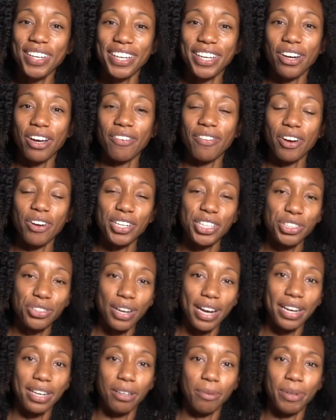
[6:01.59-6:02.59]
I've already
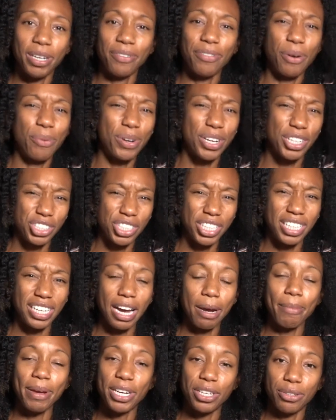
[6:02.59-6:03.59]
tried them. And if I
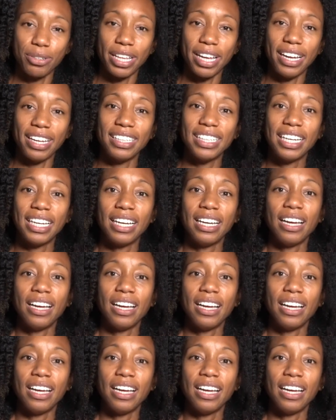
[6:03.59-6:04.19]
cheat, I may do that.